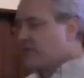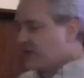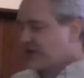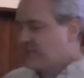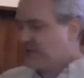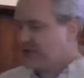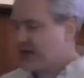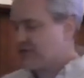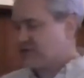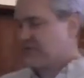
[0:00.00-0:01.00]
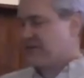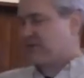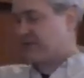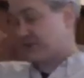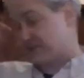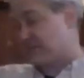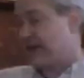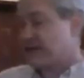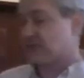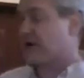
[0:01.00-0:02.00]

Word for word: already communicated with people in the Spanish